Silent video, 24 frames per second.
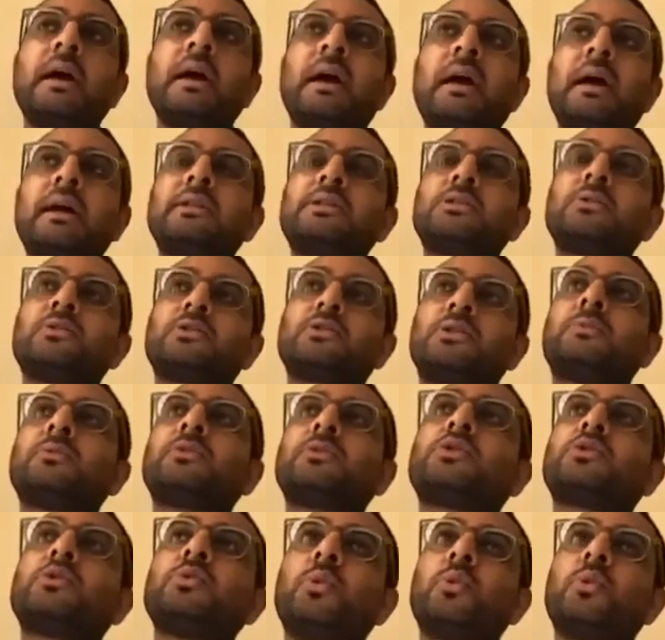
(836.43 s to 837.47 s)
it's not so much
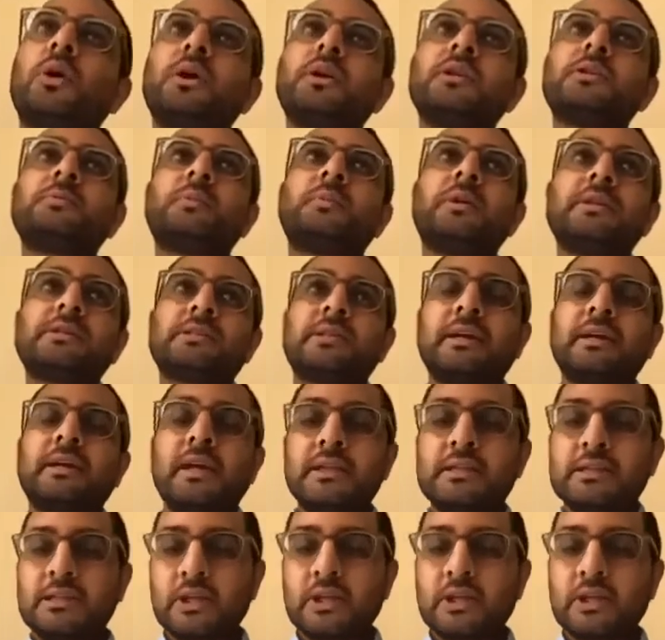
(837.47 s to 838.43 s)
the words, but it's the